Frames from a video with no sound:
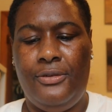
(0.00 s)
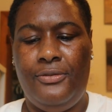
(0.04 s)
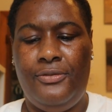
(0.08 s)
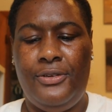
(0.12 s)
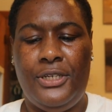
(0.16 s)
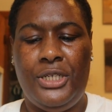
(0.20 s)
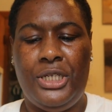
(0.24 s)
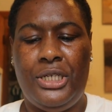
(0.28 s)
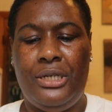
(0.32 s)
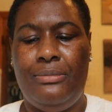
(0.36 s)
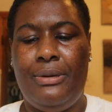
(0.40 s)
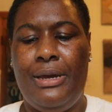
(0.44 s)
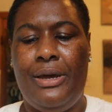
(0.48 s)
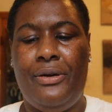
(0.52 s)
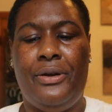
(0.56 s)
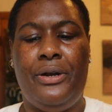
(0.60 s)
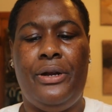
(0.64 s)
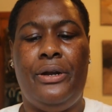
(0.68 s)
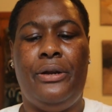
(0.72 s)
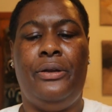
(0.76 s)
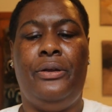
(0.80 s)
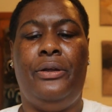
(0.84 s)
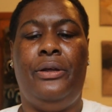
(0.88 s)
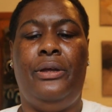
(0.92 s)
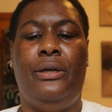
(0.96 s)
finishing
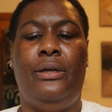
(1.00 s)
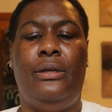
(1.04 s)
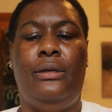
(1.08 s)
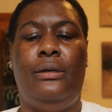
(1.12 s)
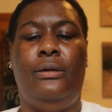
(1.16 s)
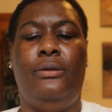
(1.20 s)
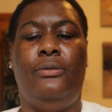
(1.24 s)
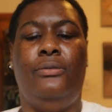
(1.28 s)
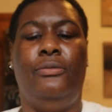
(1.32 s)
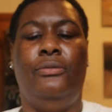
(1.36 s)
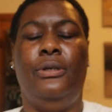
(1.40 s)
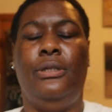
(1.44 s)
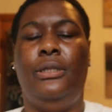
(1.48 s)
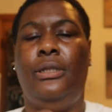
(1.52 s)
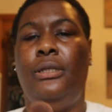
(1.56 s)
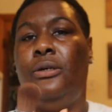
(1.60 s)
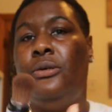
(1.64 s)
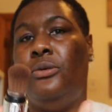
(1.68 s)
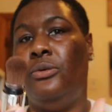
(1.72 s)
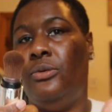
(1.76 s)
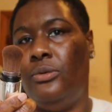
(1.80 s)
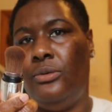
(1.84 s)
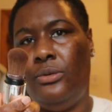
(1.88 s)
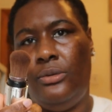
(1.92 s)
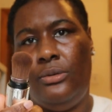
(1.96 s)
powder. Really
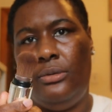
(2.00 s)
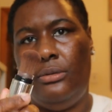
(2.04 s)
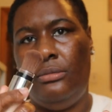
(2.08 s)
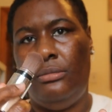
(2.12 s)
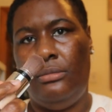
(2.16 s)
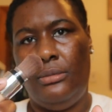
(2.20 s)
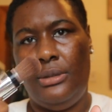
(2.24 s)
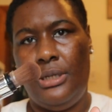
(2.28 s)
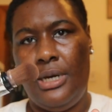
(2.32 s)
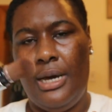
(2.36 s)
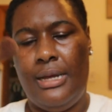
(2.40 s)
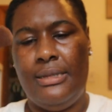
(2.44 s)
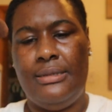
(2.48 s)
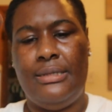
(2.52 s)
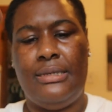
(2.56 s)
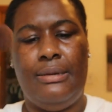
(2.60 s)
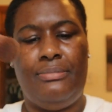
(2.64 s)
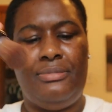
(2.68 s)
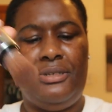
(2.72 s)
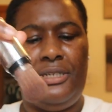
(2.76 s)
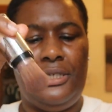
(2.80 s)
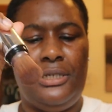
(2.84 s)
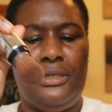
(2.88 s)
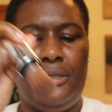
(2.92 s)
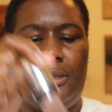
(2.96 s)
cool
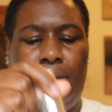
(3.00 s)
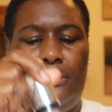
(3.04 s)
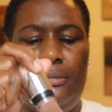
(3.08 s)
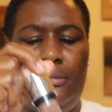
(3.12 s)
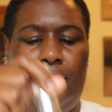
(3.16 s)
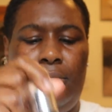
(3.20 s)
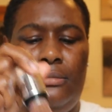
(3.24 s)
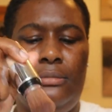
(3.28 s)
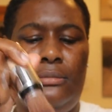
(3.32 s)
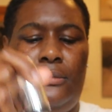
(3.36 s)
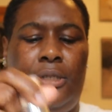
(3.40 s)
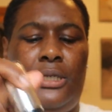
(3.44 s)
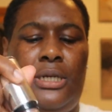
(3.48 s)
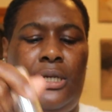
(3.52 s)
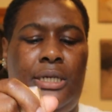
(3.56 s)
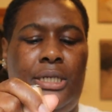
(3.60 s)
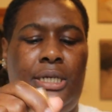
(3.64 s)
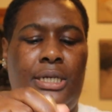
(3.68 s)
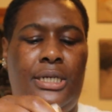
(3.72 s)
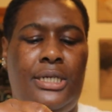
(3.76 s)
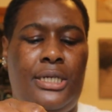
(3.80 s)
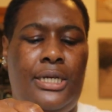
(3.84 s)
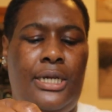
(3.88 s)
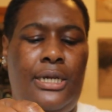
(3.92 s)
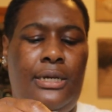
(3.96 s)
concept here. Shake,
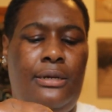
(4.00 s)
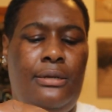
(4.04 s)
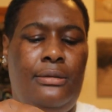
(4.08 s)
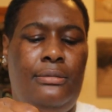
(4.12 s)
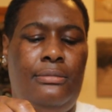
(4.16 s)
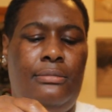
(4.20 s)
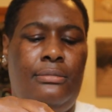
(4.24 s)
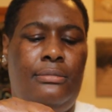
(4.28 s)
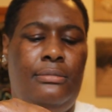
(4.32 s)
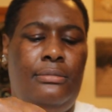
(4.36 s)
shake, shake.